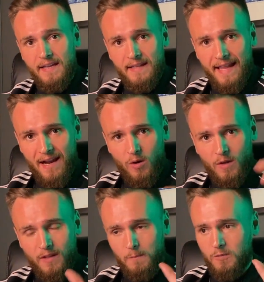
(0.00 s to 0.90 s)
Now,
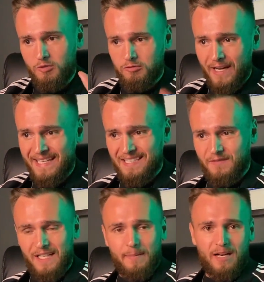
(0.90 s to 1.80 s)
the greatest
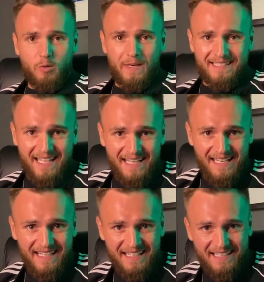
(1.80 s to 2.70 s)
thing about Quick
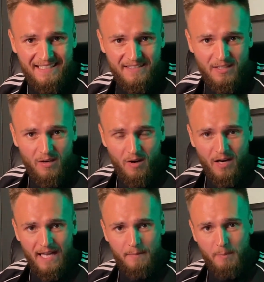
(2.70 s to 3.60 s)
Stack is
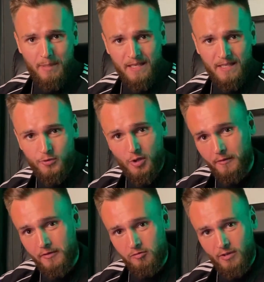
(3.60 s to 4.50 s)
I am a big user
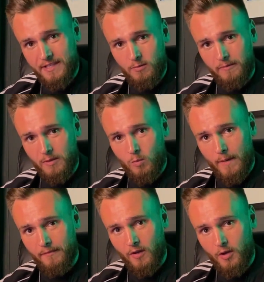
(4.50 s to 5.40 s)
of grids within
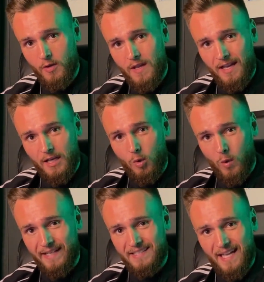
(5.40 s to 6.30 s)
Webflow, and
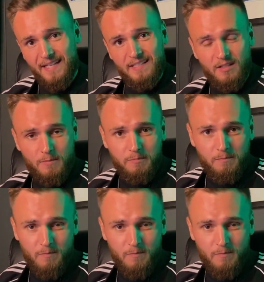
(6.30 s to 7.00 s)
Quick Stack is going to